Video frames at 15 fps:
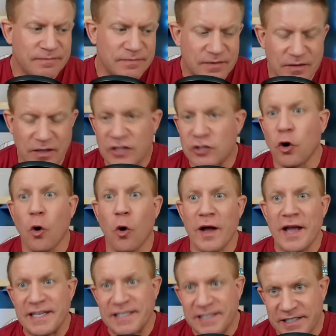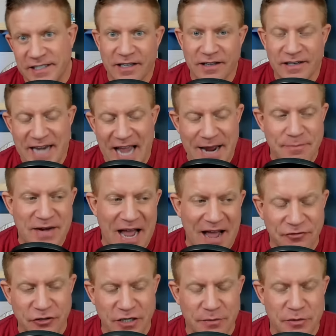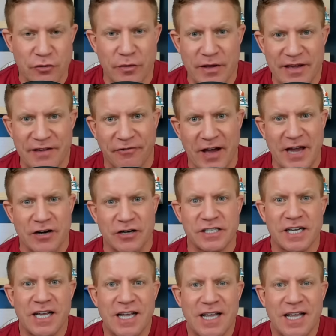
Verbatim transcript: the toys named after WWE fighters.